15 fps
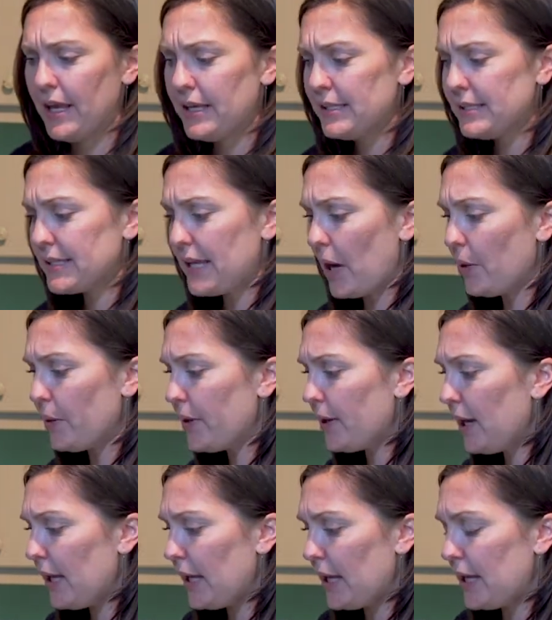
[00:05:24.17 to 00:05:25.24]

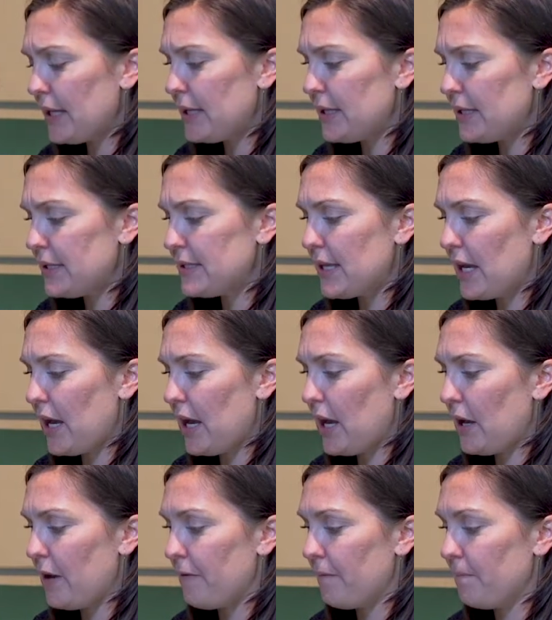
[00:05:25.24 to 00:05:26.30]
Scouring is
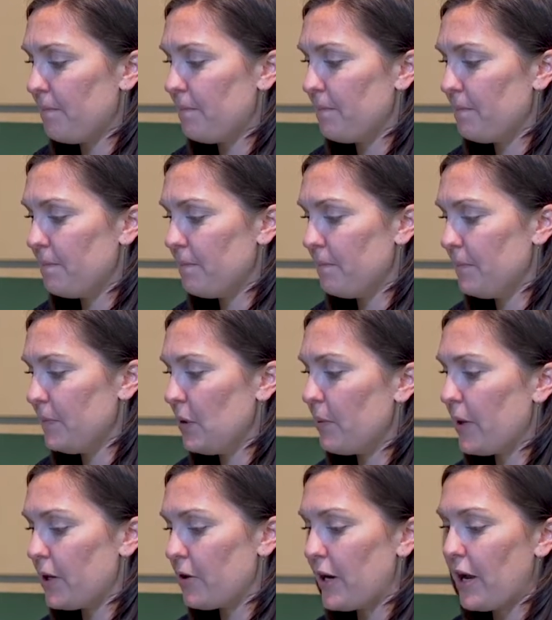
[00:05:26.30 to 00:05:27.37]
no
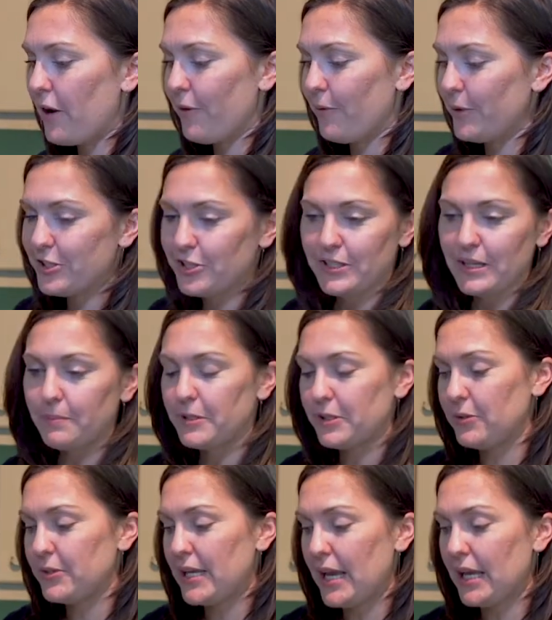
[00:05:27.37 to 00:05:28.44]
matter which steps
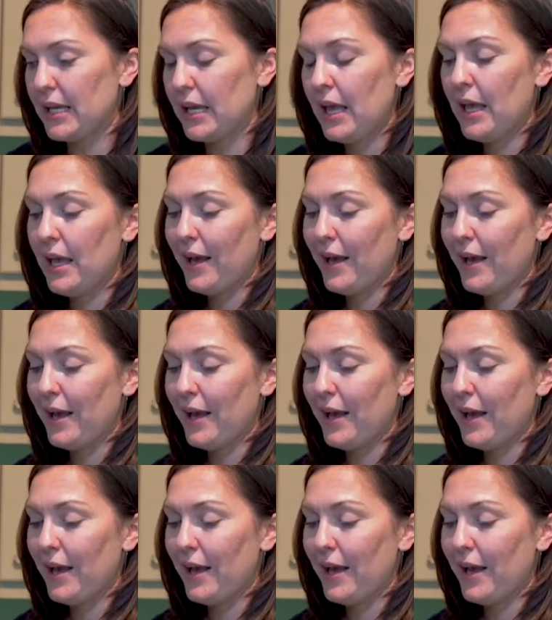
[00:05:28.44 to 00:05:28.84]
you take,